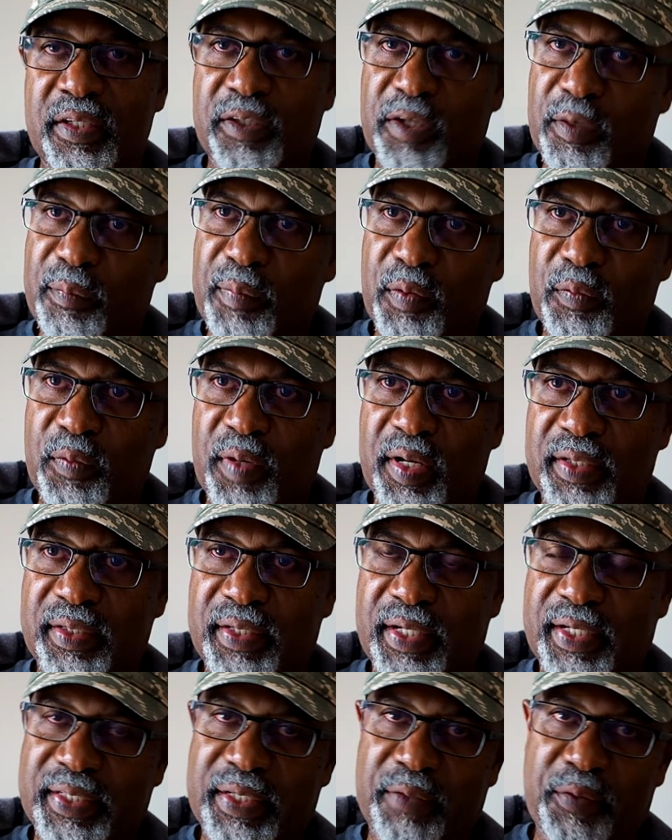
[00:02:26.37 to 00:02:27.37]
Number one,
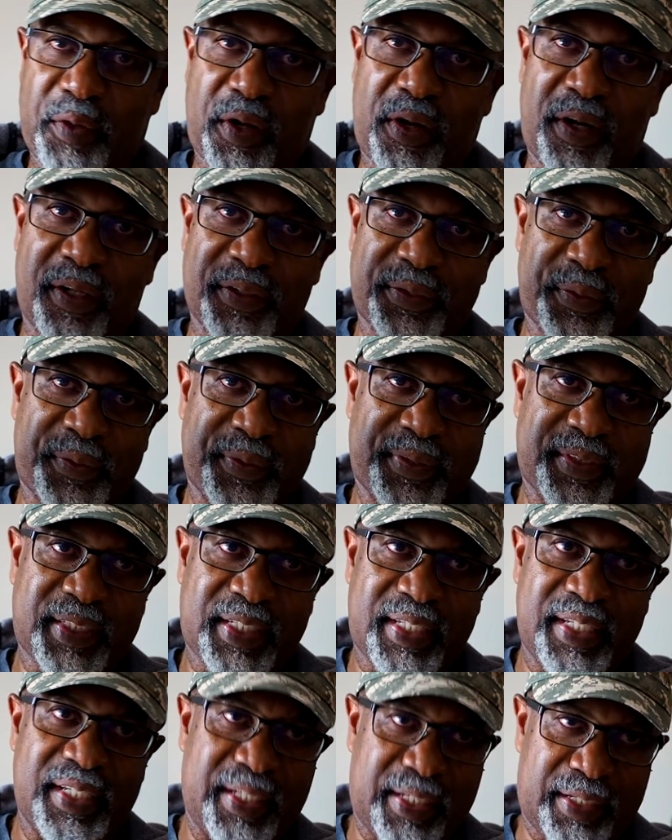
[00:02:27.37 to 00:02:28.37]
and they were also
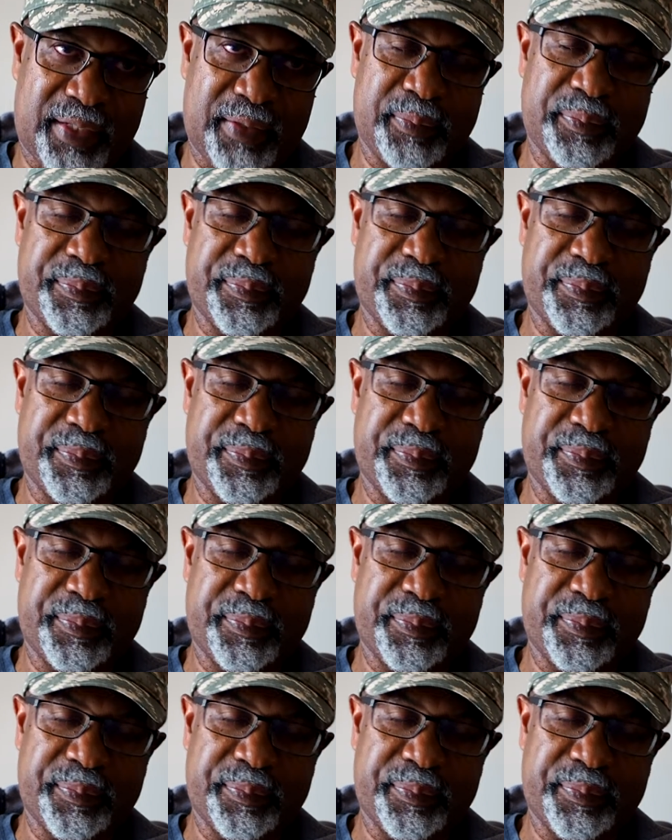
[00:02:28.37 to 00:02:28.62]
skinny.